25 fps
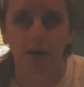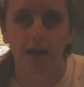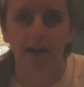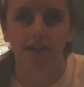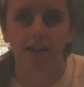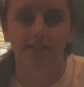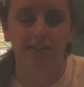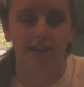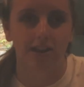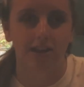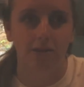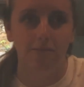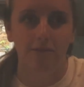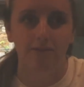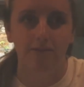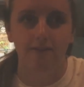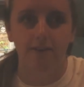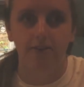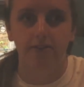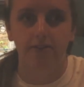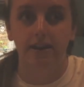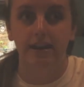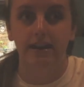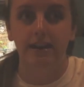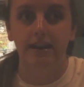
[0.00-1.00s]
but it's going to be
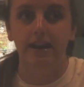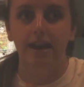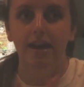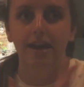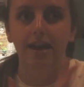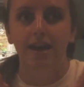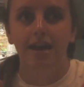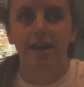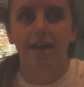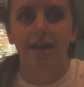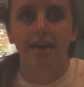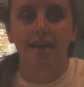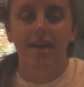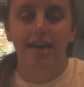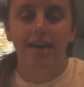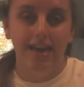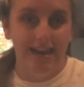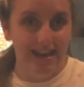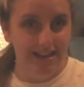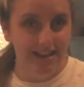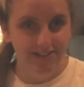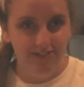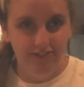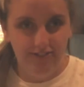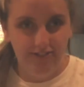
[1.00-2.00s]
very
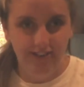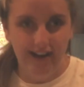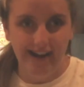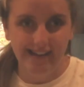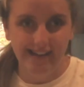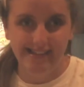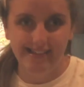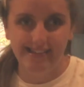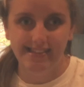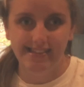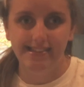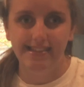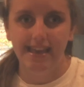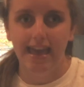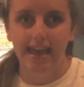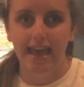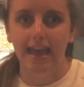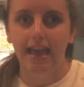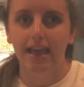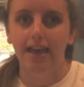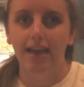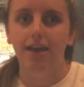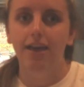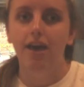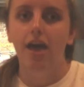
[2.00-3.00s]

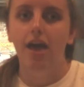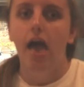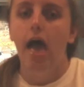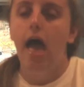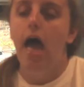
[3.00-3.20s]
interesting.